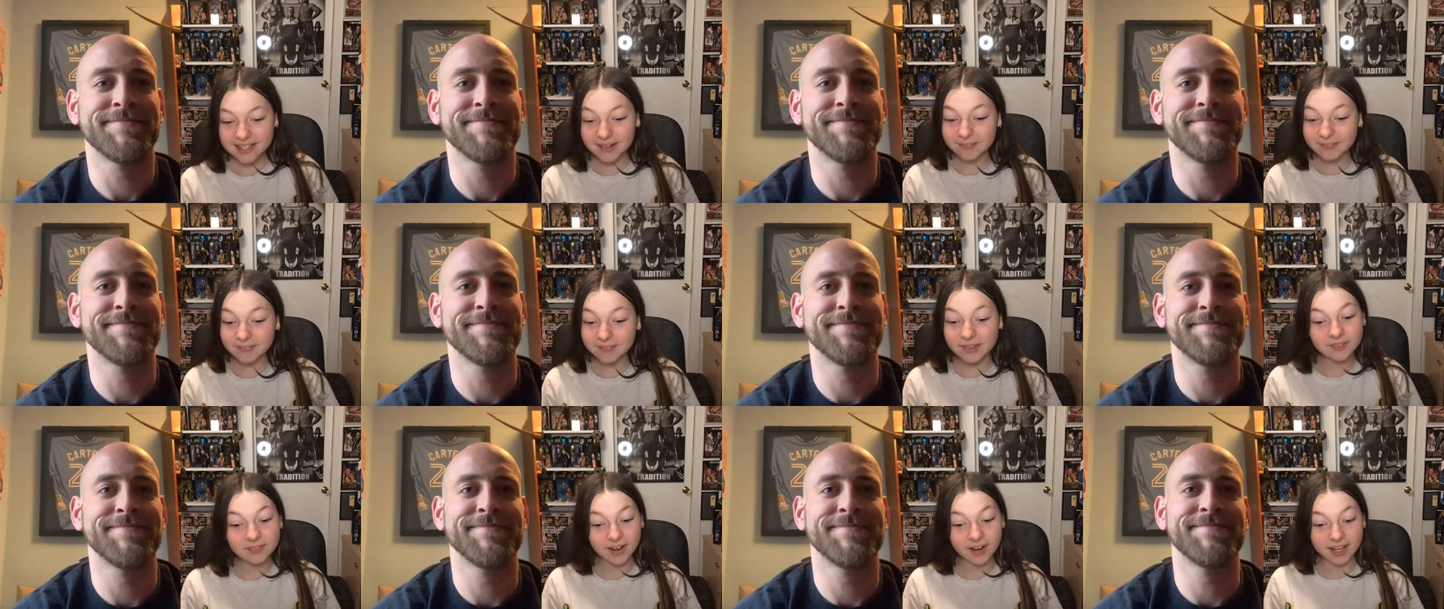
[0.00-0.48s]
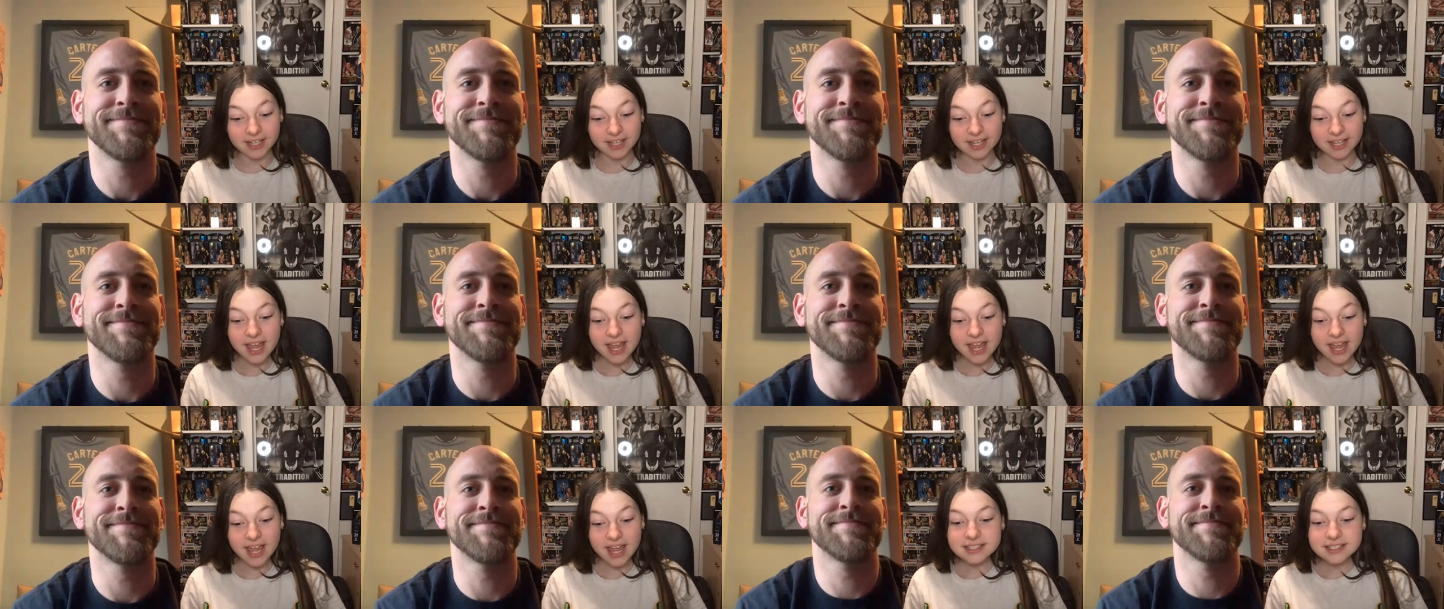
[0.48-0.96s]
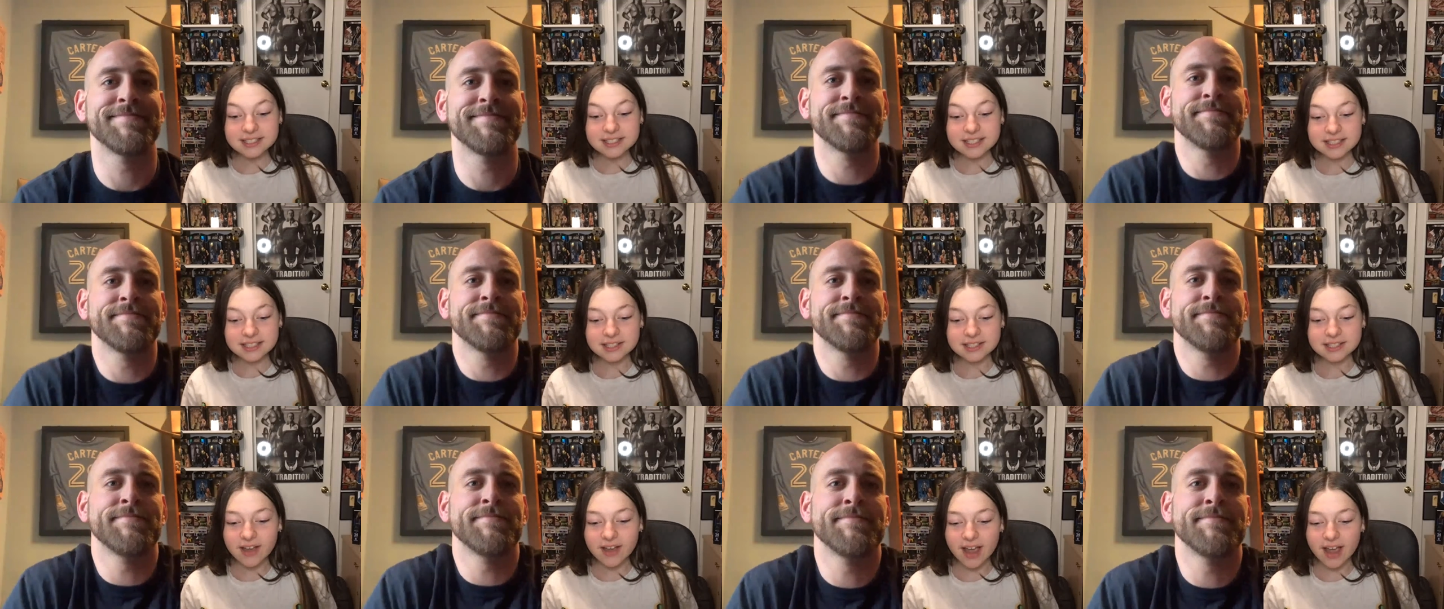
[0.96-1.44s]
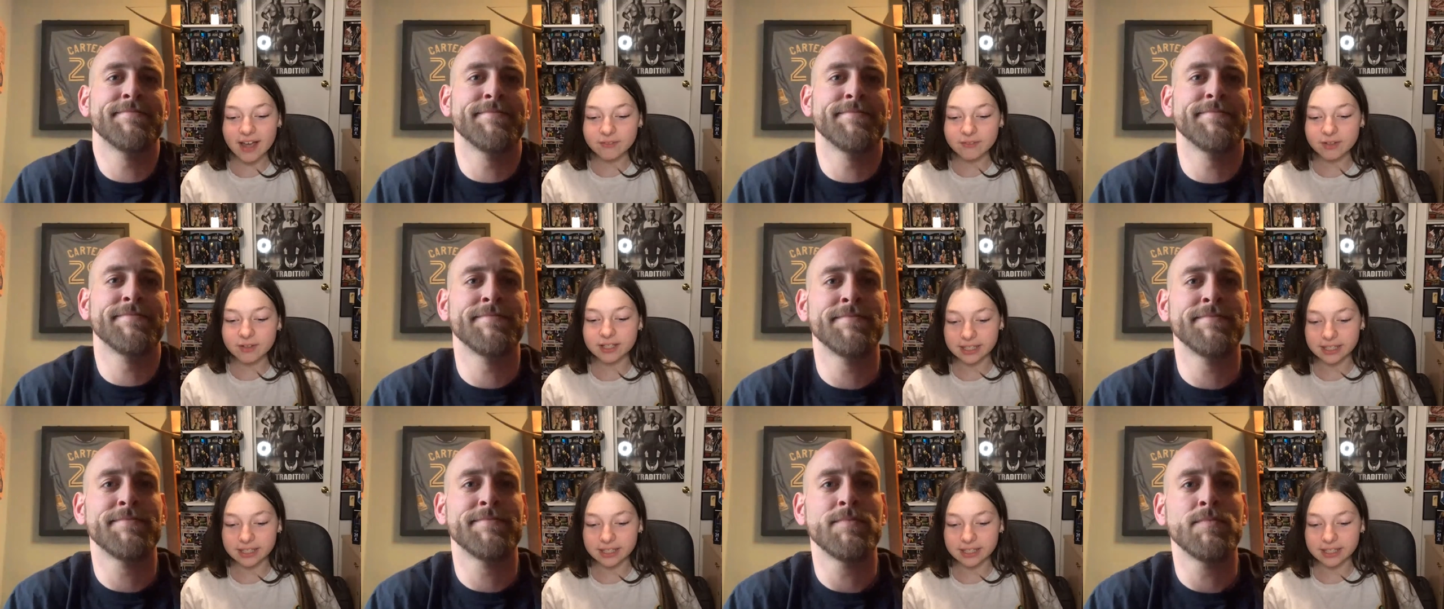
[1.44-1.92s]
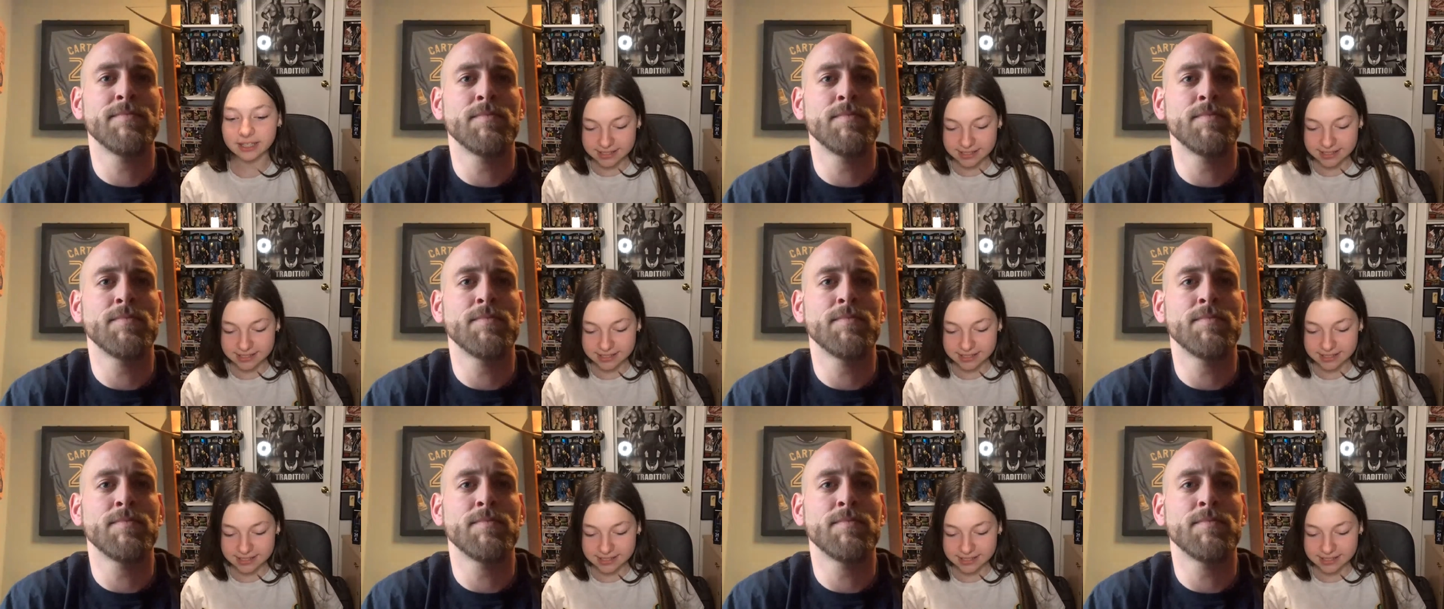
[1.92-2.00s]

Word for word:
Speaker 1: Number 1, do you have a